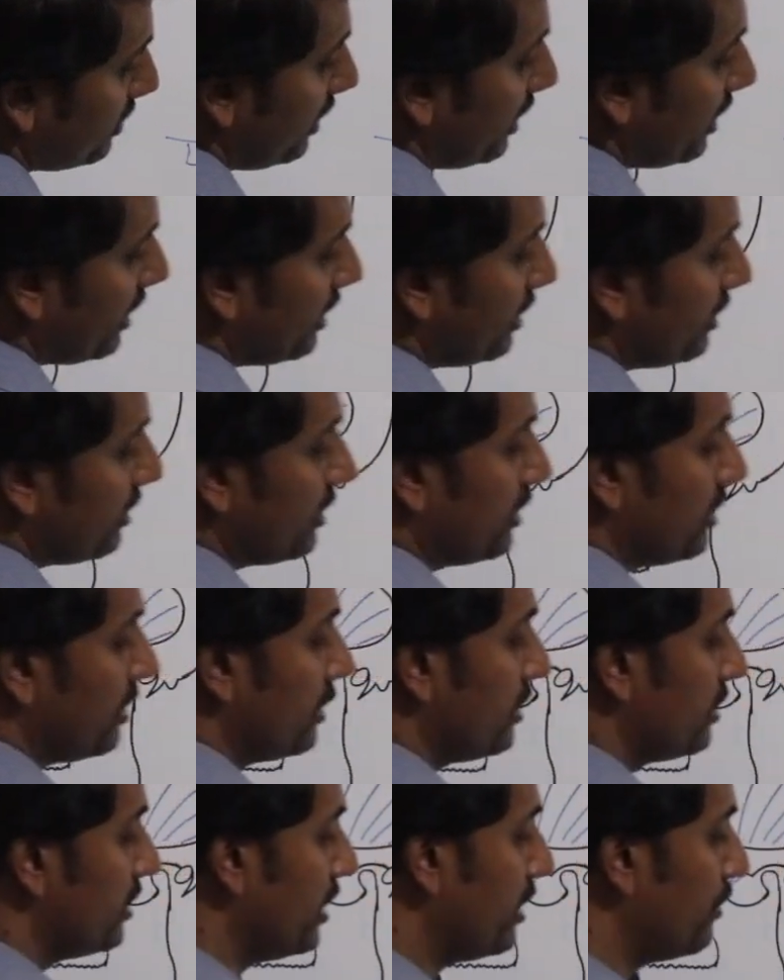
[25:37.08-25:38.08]
see here
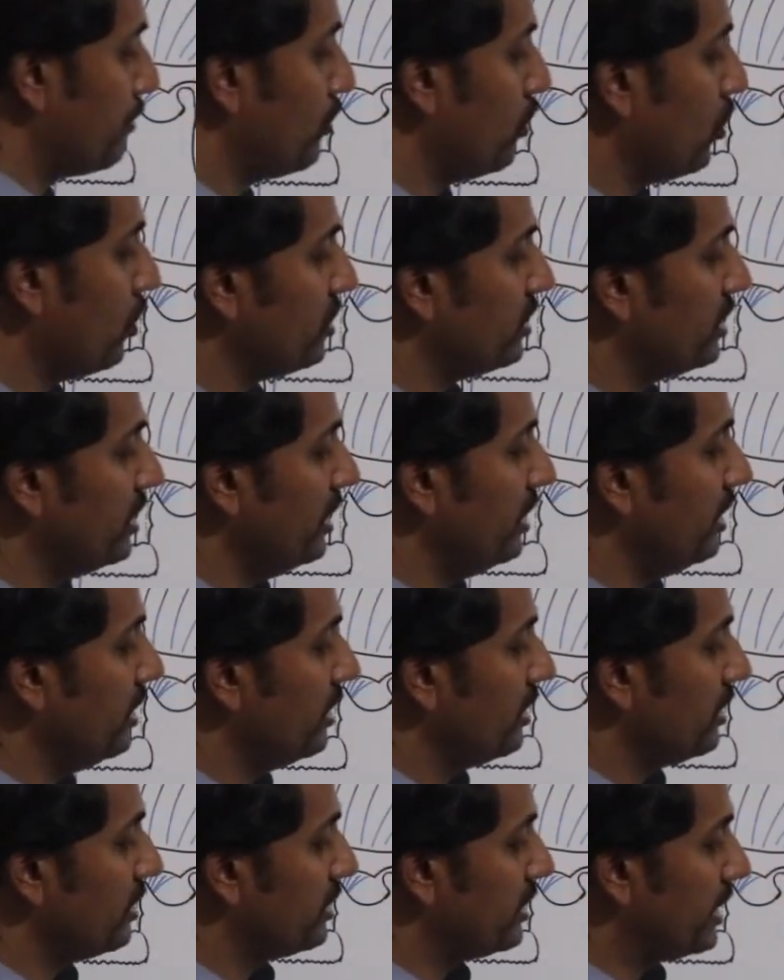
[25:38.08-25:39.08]
that both
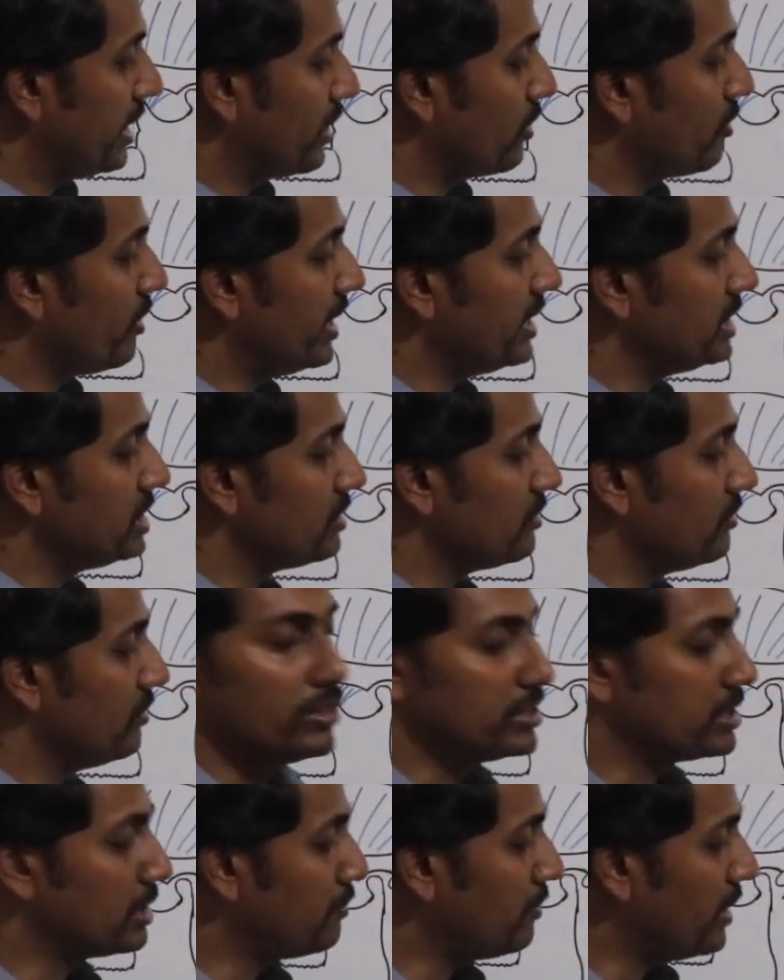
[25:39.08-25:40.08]
the pterygoids
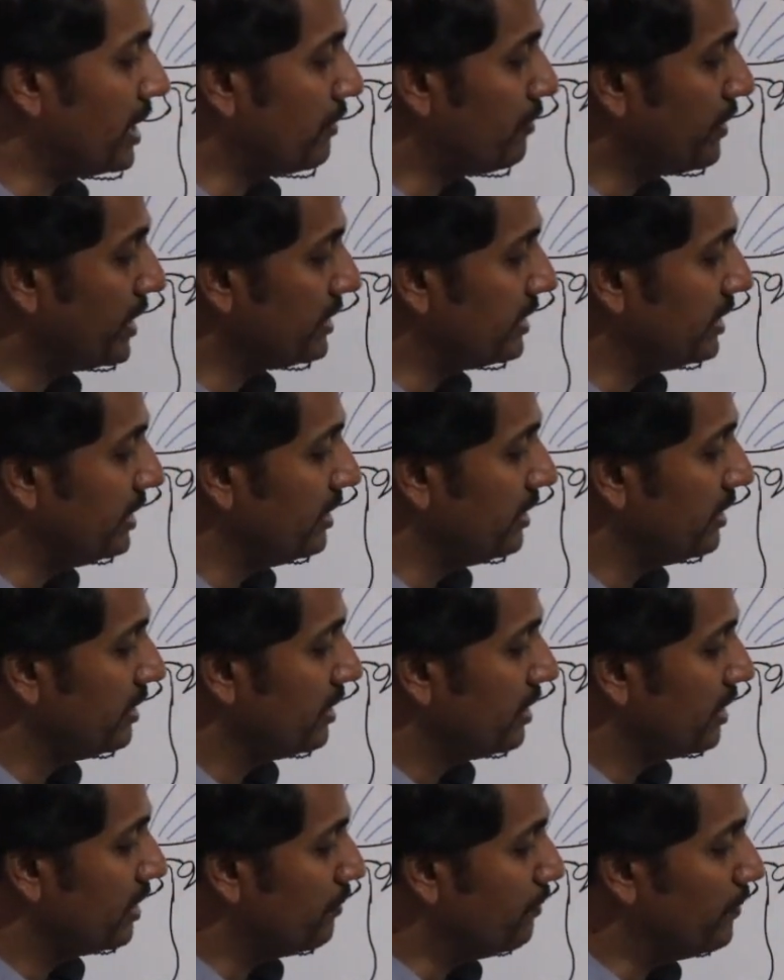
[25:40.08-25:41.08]
are supplied by the
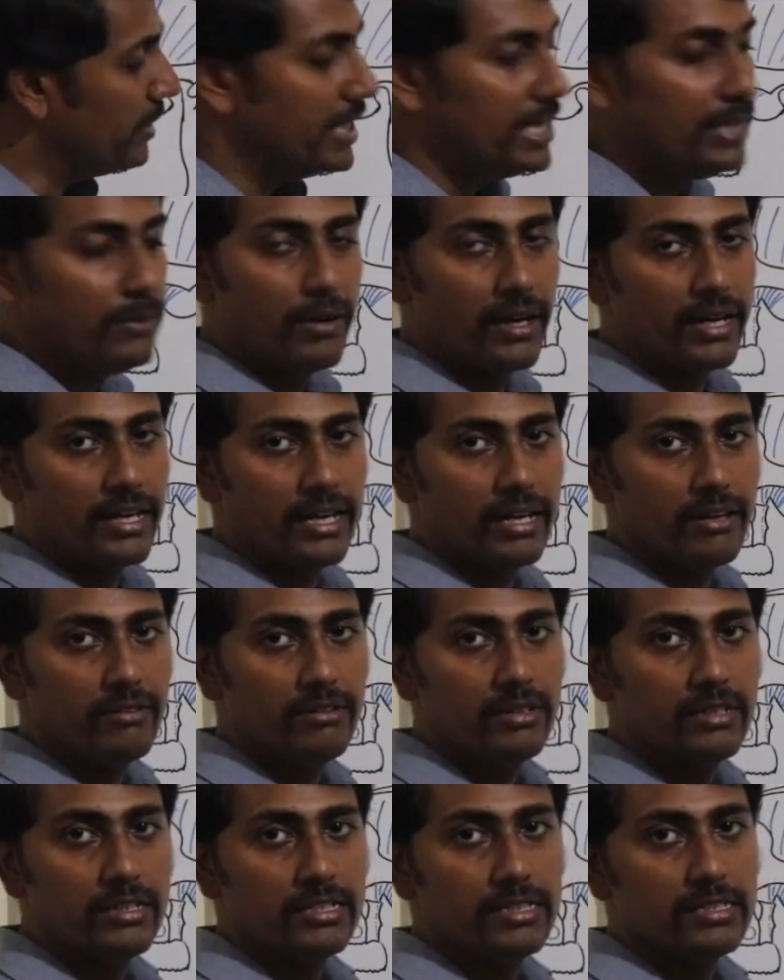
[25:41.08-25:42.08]
mandibular
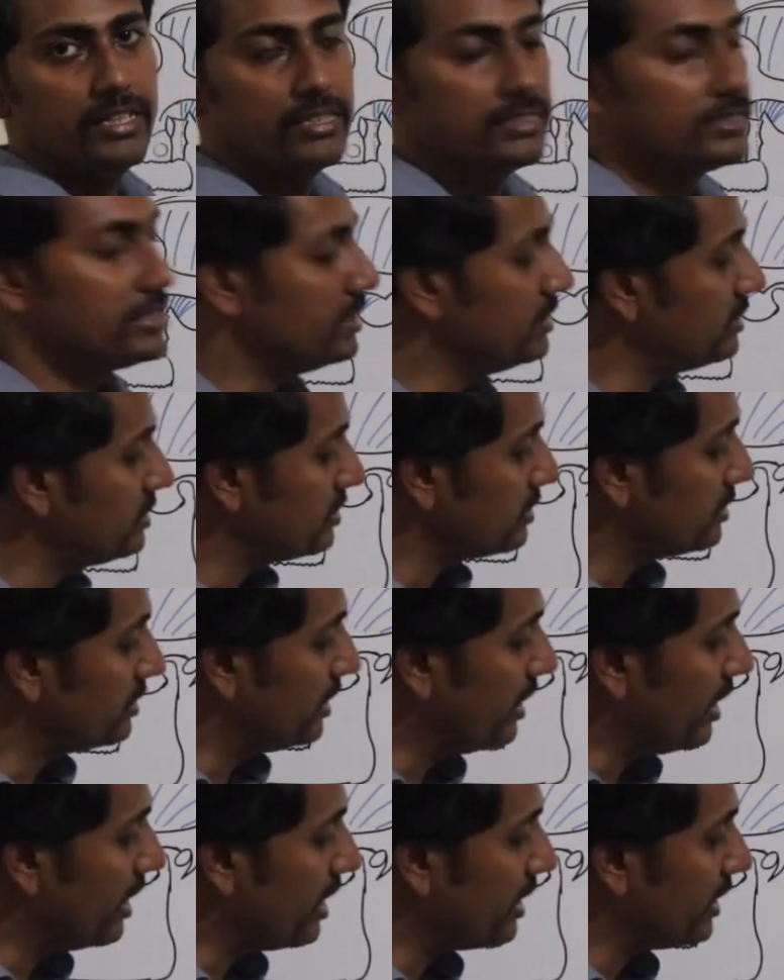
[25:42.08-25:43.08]
nerve since
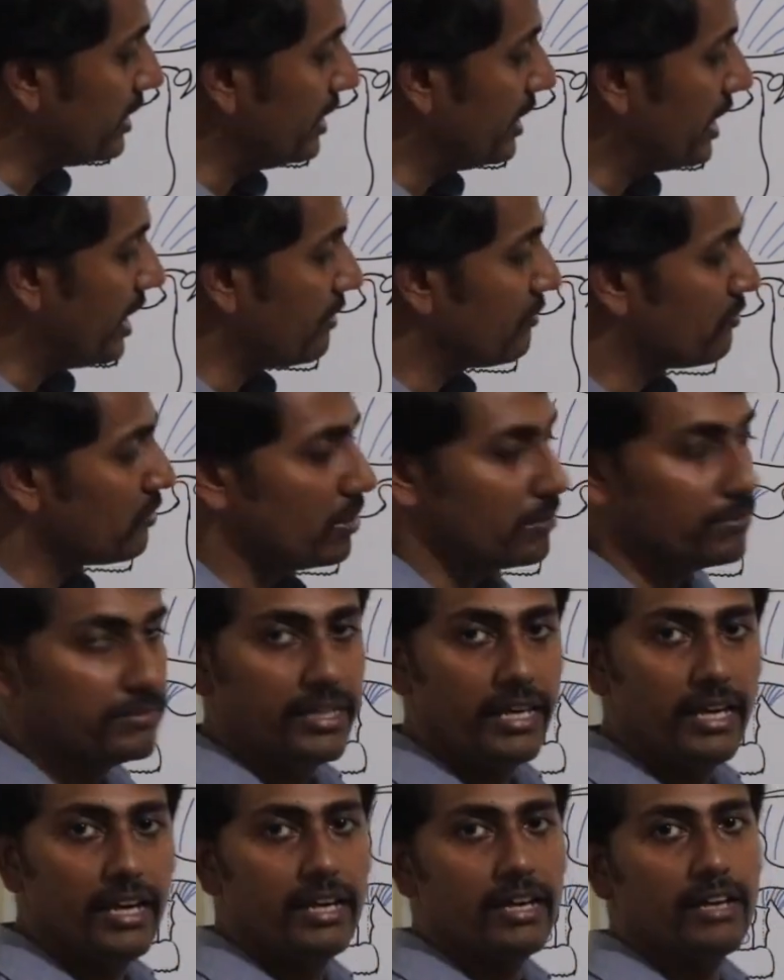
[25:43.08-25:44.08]
they are derived
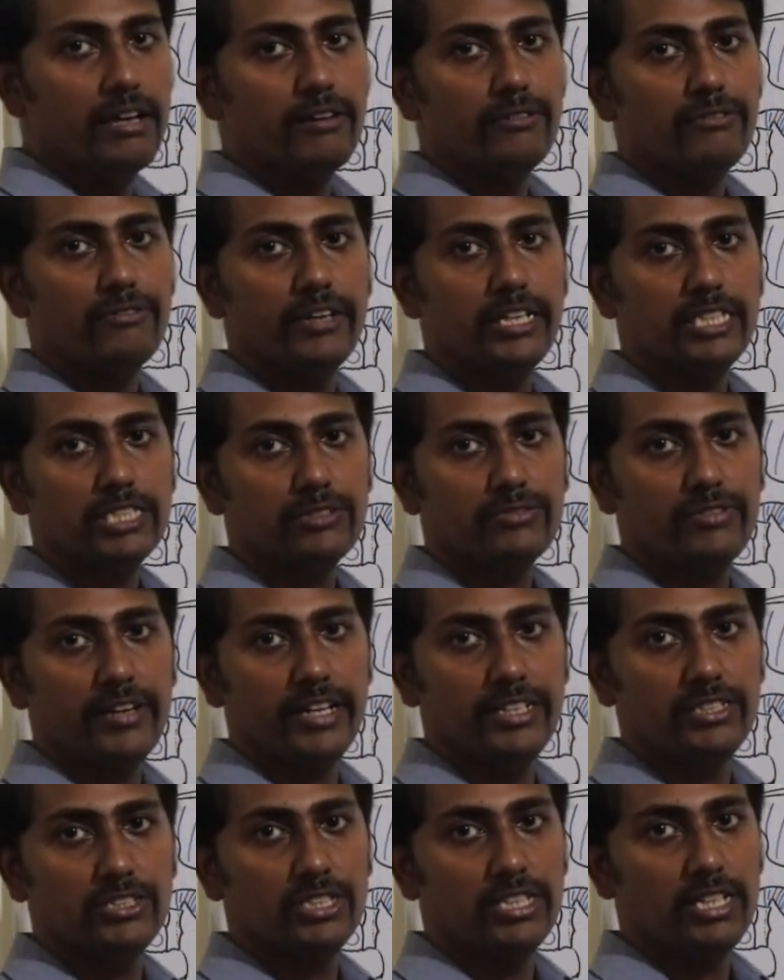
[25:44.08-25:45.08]
from the first
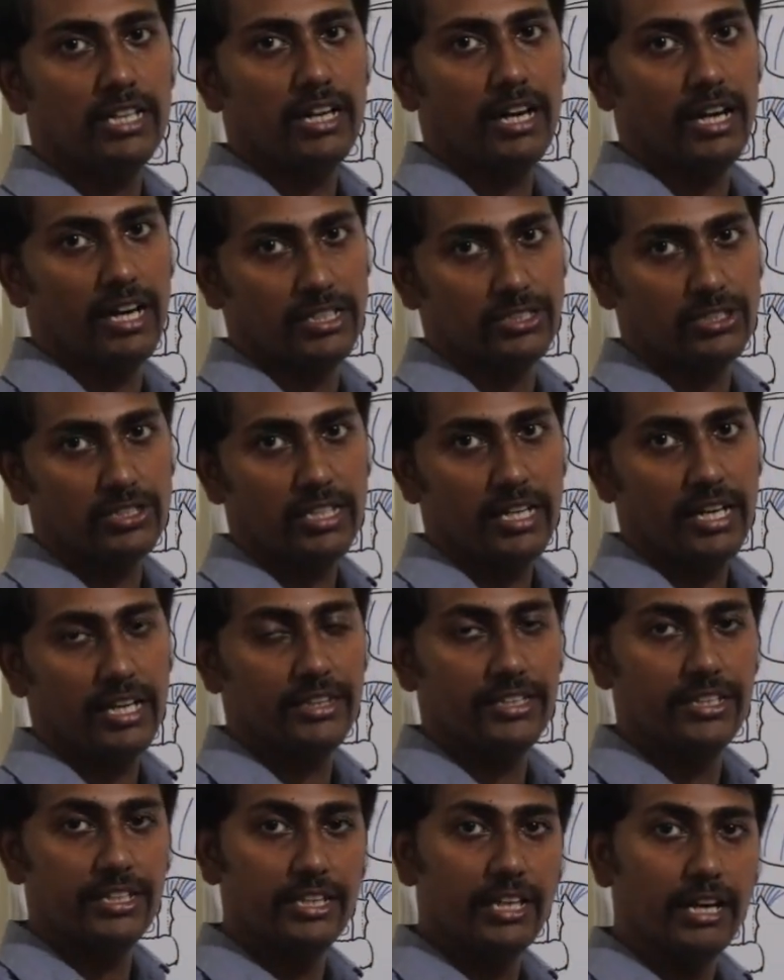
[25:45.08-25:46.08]
pharyngeal arch,
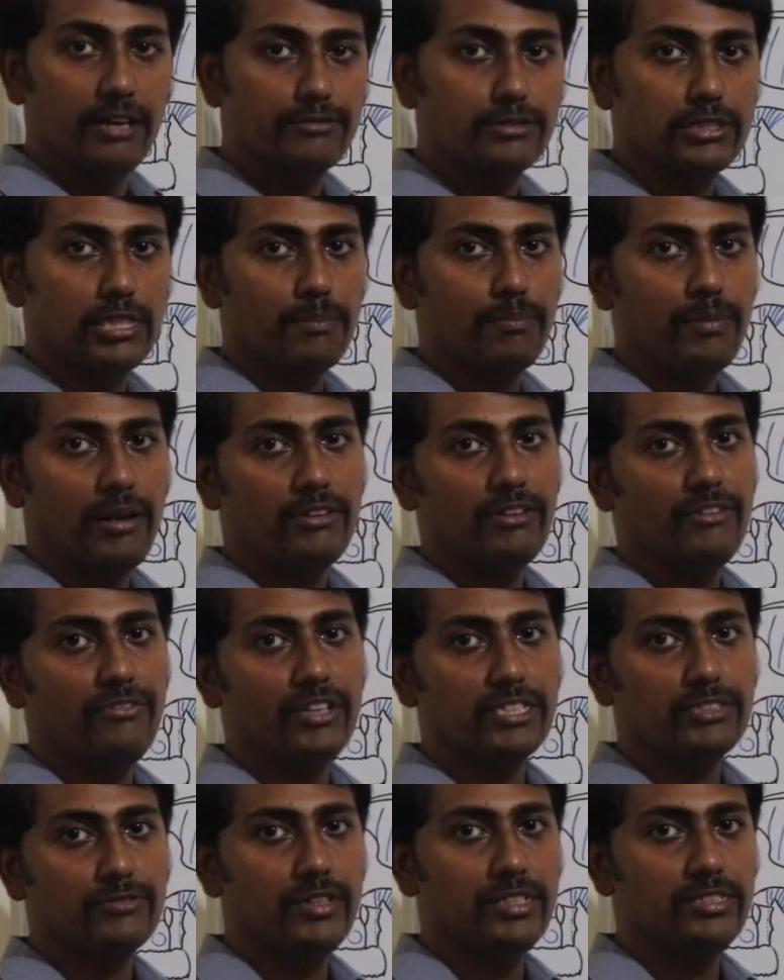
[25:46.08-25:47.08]
and the nerve supply of
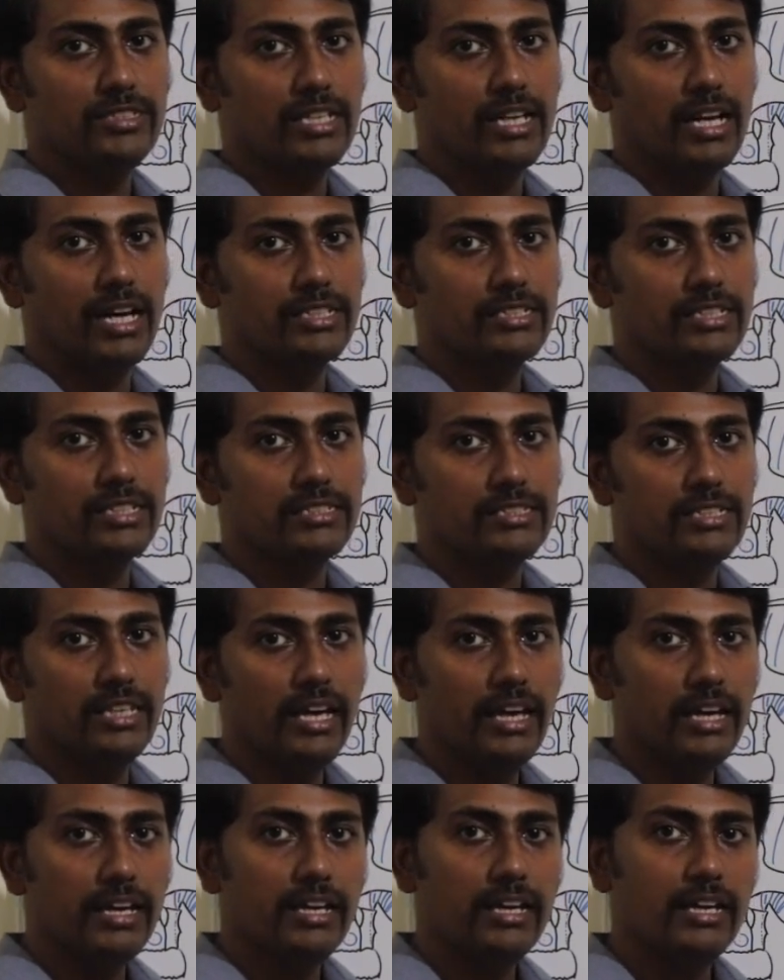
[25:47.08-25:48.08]
the first pharyngeal arch is
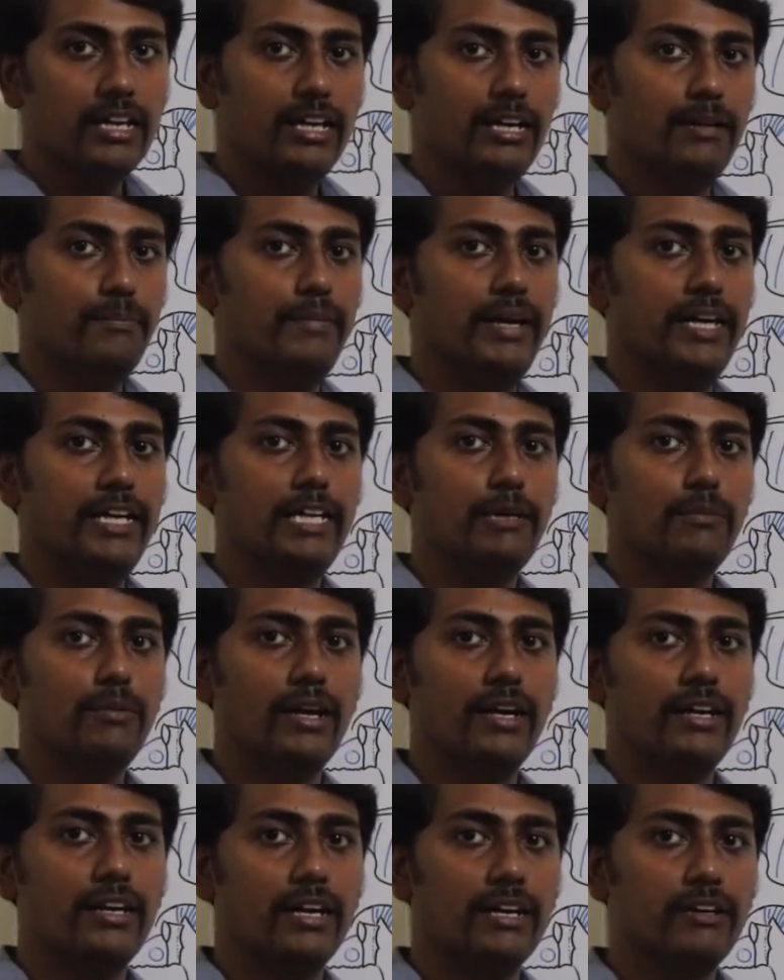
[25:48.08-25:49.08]
the
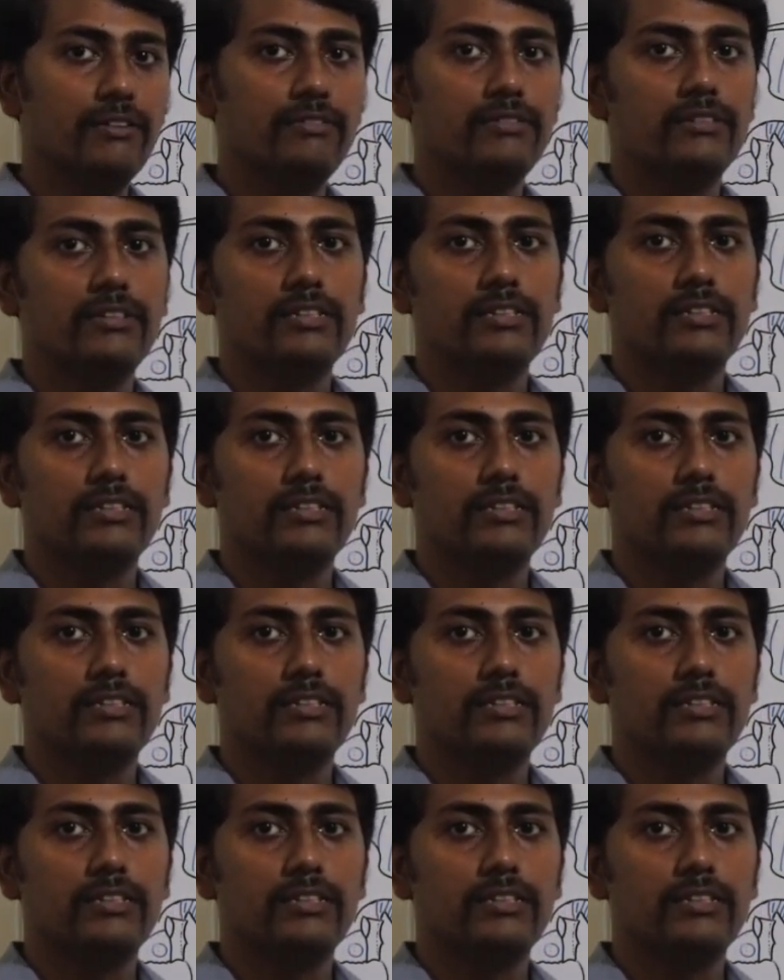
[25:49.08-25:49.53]
mandibular nerve,